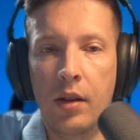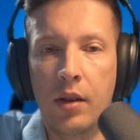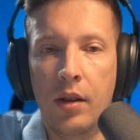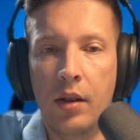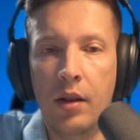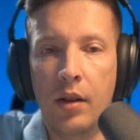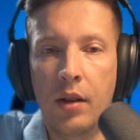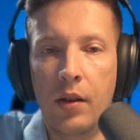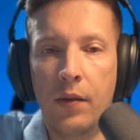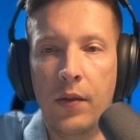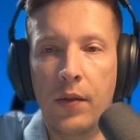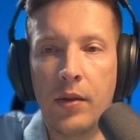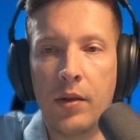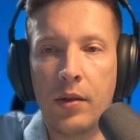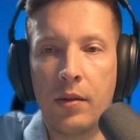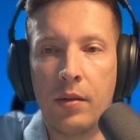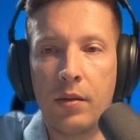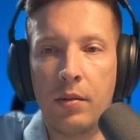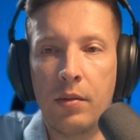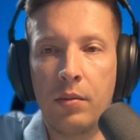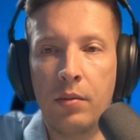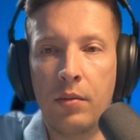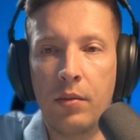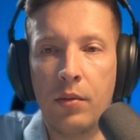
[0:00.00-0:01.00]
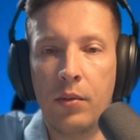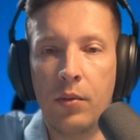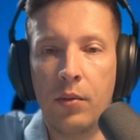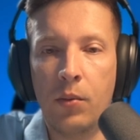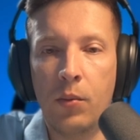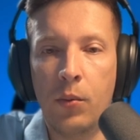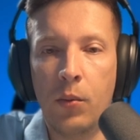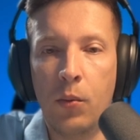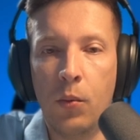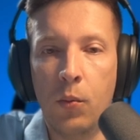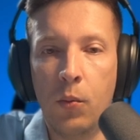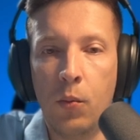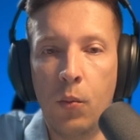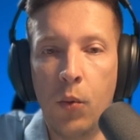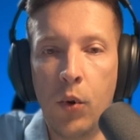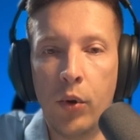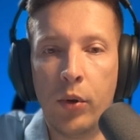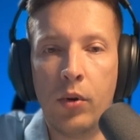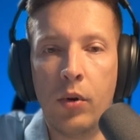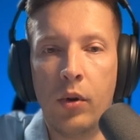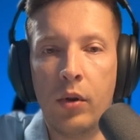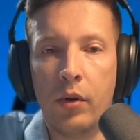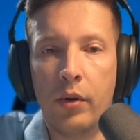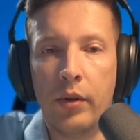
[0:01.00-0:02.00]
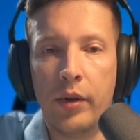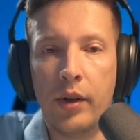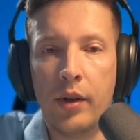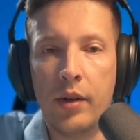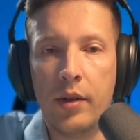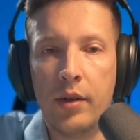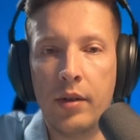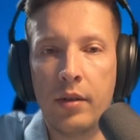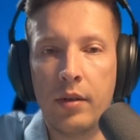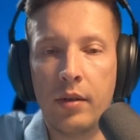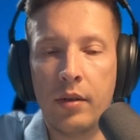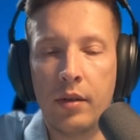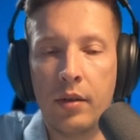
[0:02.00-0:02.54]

if it's what color it is?